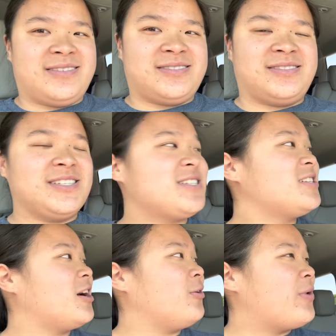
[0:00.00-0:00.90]
Oh.
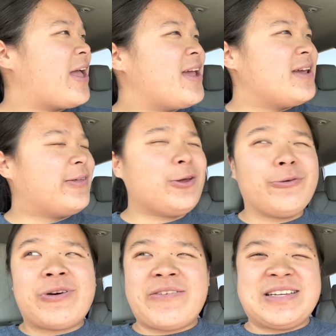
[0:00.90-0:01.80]
so this is
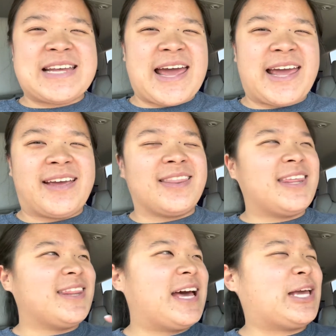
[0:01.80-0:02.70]
like a day
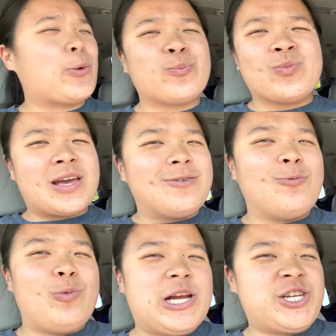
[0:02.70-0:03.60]
to like, um,
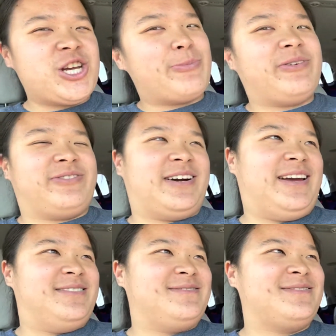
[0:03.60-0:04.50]
we should be fine.
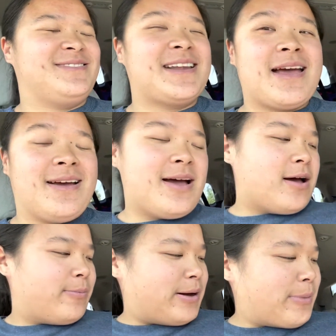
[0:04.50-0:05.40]
We'll be giving it
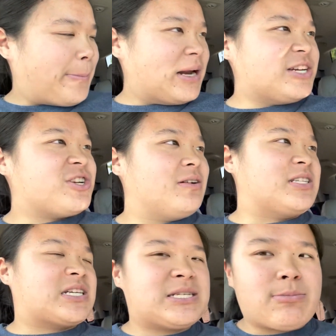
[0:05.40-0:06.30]
away. But I'm kind of
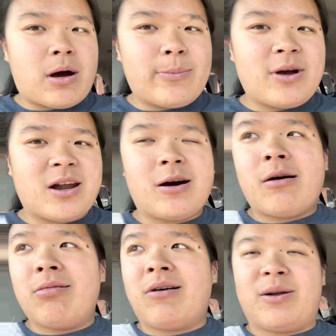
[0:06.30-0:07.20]
jealous because mom got
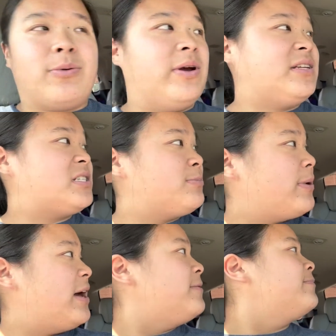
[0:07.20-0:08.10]
a, a, lot of points,
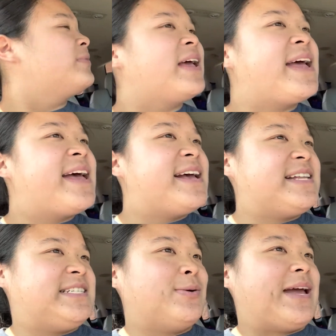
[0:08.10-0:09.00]
but
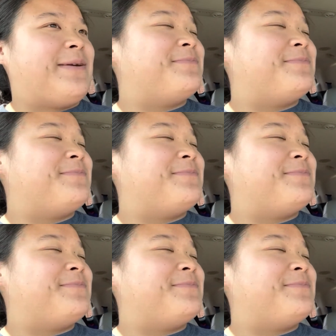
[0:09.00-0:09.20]
it's okay.